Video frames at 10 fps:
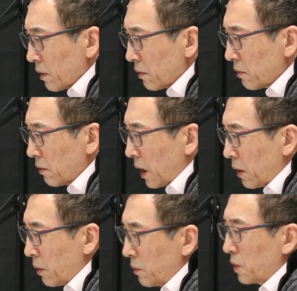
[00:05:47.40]
so
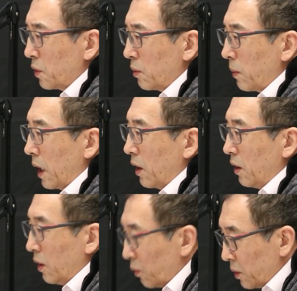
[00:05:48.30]
that when we talk about
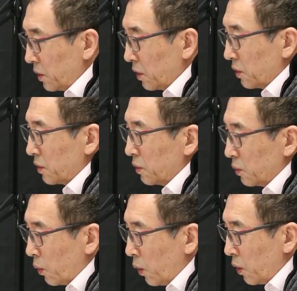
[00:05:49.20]
windows
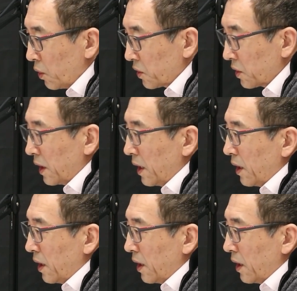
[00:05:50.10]
and walls,